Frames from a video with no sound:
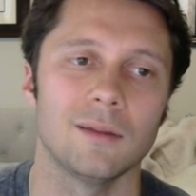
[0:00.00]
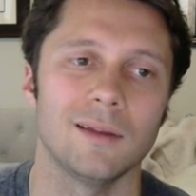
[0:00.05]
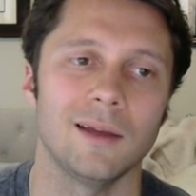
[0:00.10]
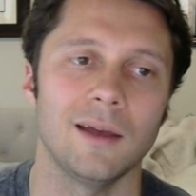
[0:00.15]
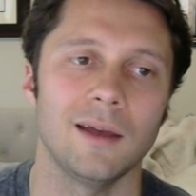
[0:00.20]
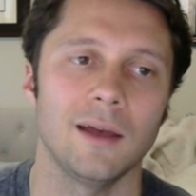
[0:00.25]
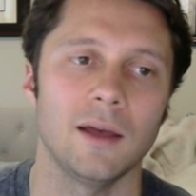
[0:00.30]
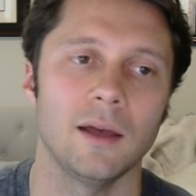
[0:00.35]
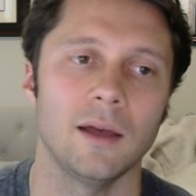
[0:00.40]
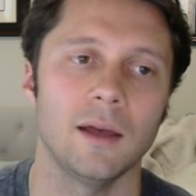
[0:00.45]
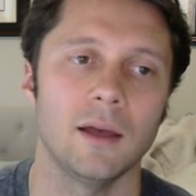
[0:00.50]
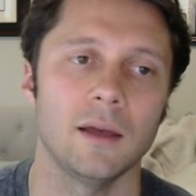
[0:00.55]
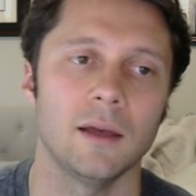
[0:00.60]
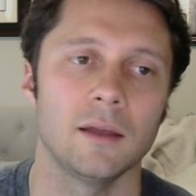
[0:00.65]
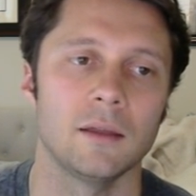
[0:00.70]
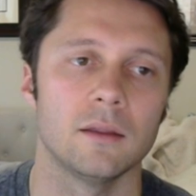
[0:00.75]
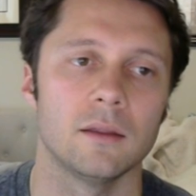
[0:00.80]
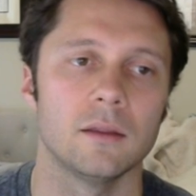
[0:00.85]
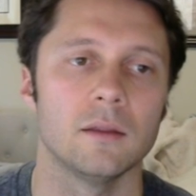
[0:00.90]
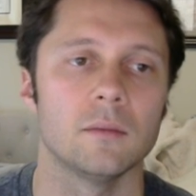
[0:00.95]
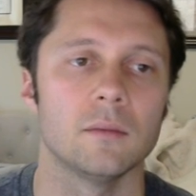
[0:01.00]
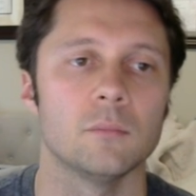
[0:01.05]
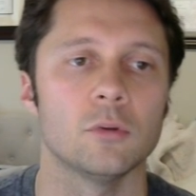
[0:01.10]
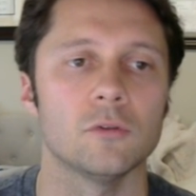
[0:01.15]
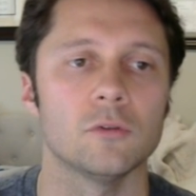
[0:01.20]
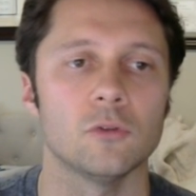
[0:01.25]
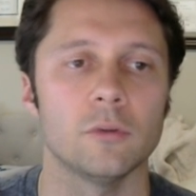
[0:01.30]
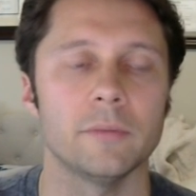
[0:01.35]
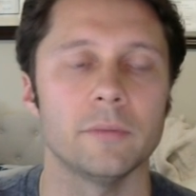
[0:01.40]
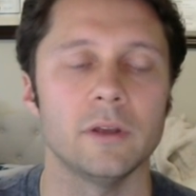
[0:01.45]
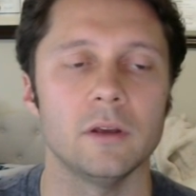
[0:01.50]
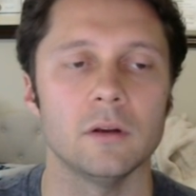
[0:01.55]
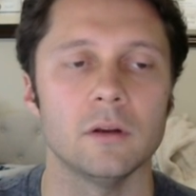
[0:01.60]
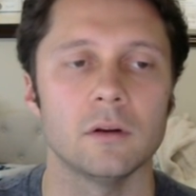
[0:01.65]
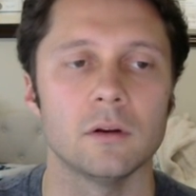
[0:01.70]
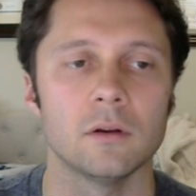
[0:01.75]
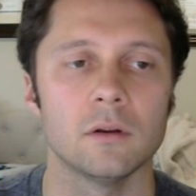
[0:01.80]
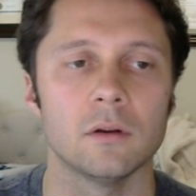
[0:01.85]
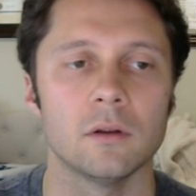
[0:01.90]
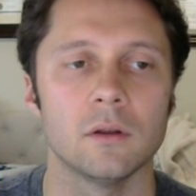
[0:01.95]
Put a form
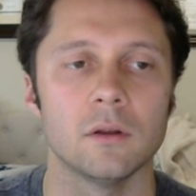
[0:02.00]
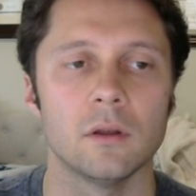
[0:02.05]
here.